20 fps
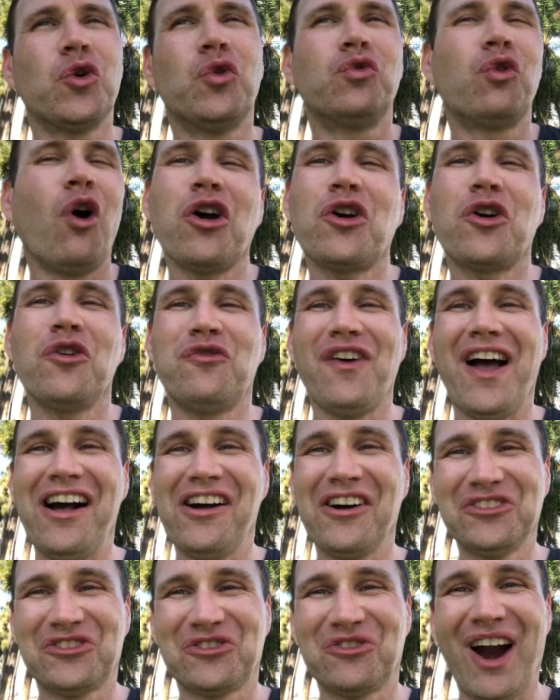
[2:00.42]
The
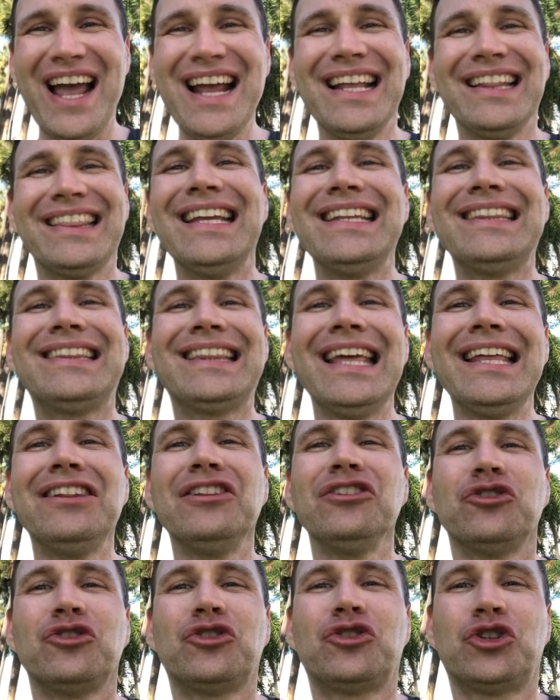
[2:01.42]
Rockefellers, right? They
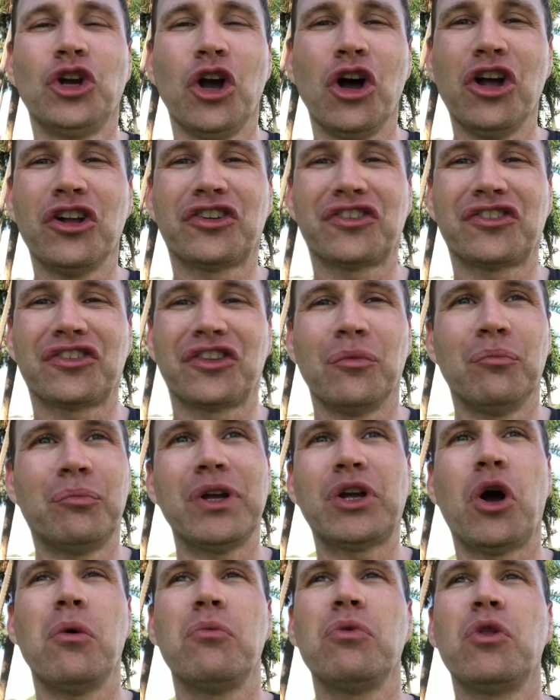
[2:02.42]
didn't just
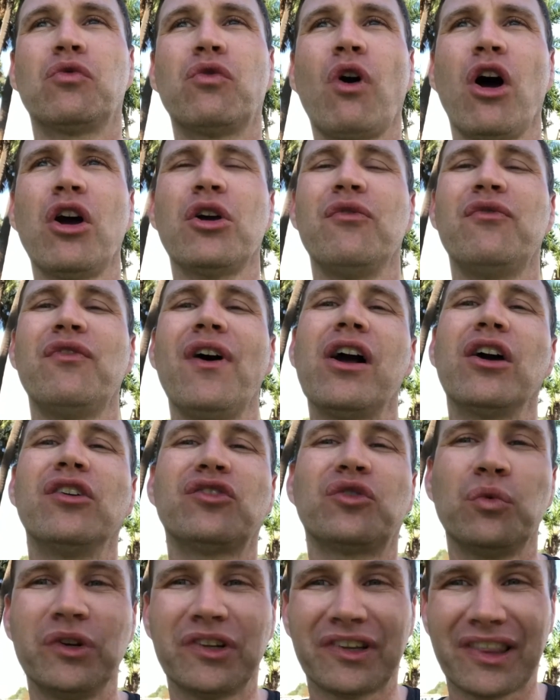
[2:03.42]
become the
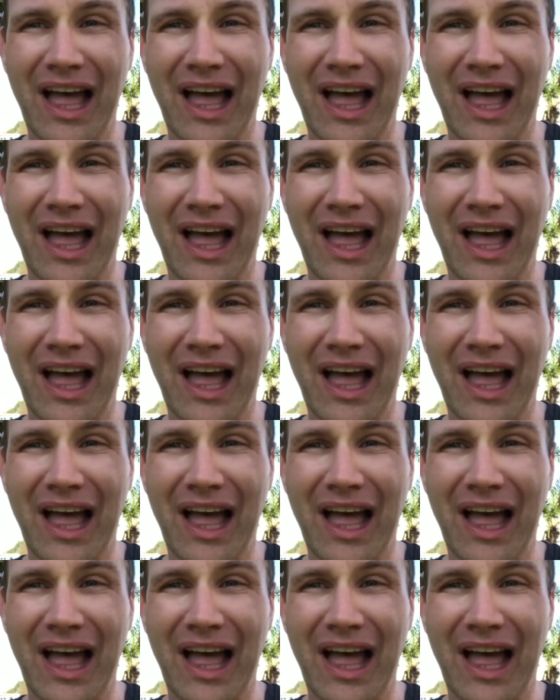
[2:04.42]
Rockefellers. There was